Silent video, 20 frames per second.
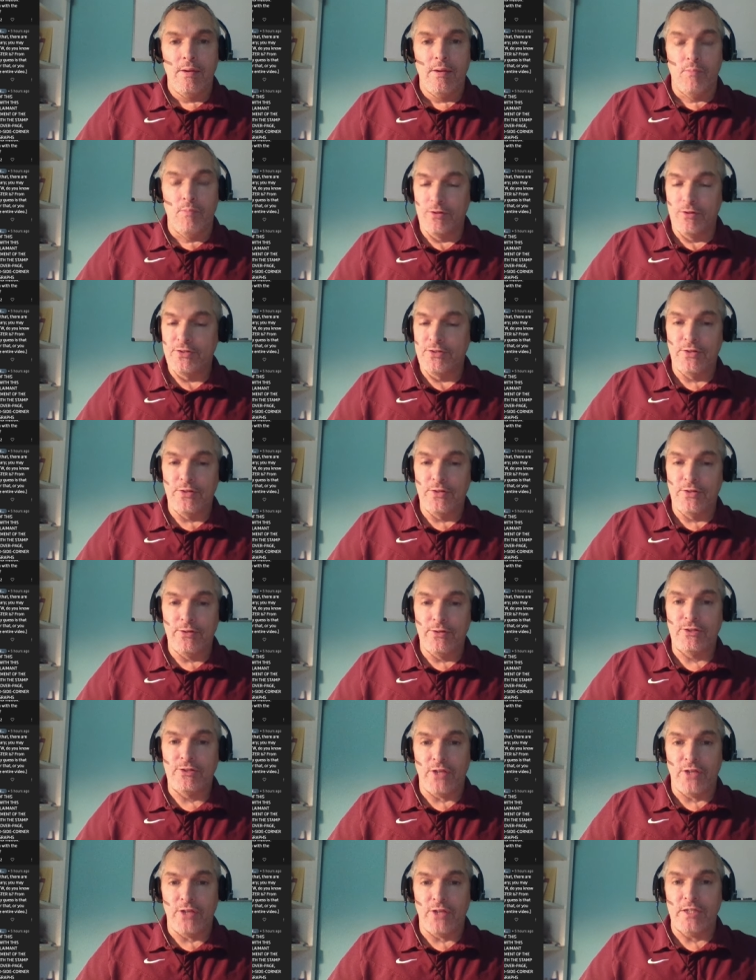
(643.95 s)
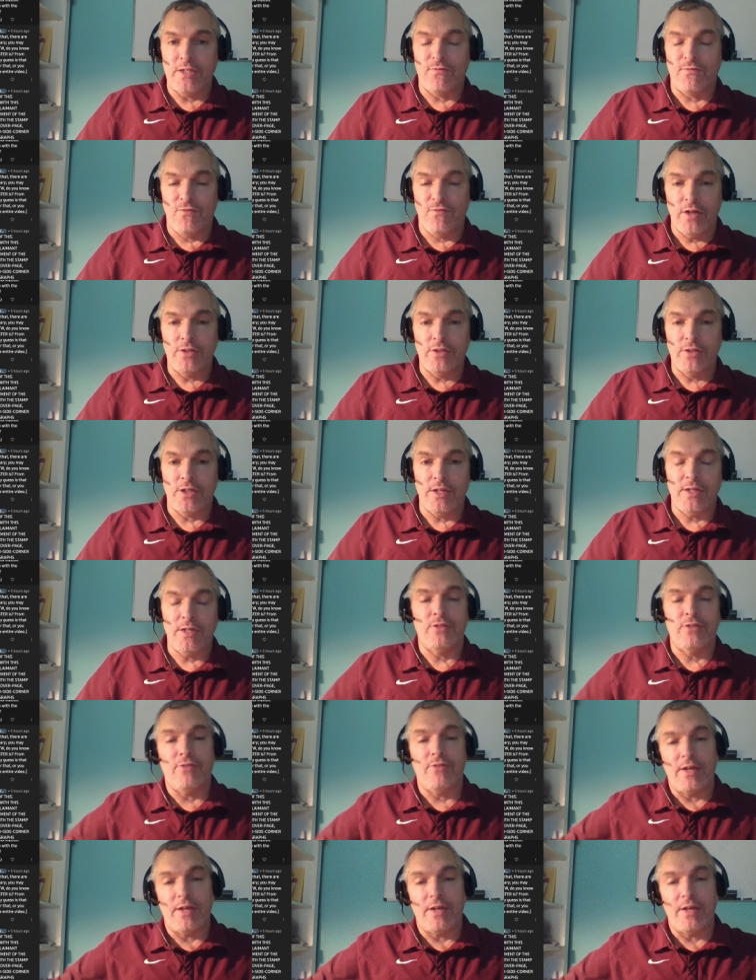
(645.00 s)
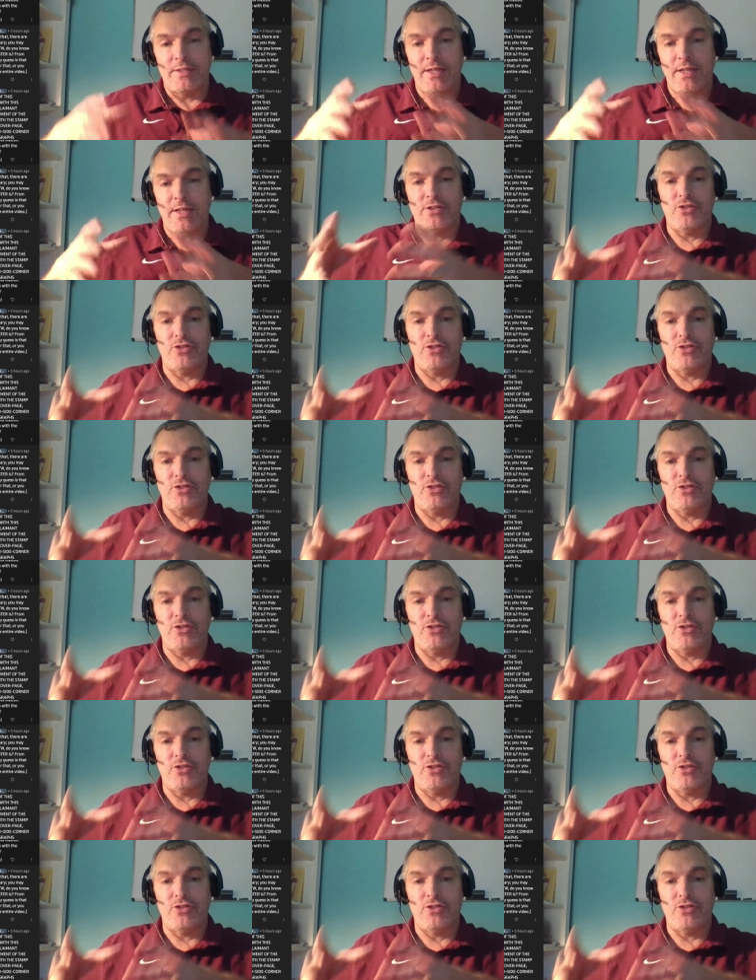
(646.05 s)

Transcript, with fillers: most of those things function in correct sentence